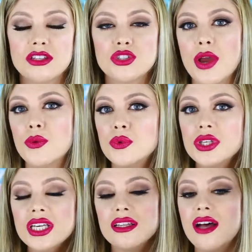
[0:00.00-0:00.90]
So I
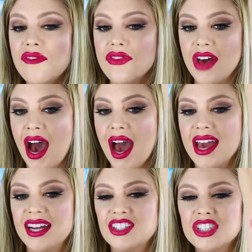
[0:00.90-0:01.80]
really love that,
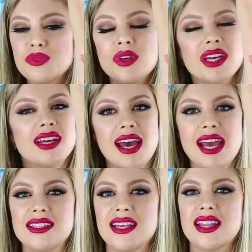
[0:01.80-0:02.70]
and it's just really
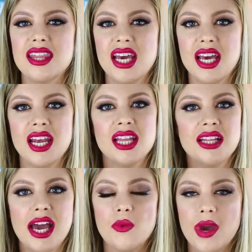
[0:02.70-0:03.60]
nice, thin, and
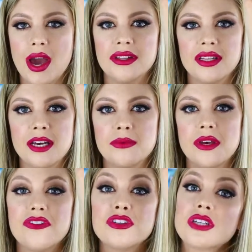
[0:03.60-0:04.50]
lightweight on the lips.
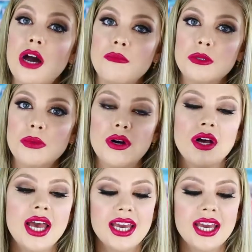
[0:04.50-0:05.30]
It feels comfortable.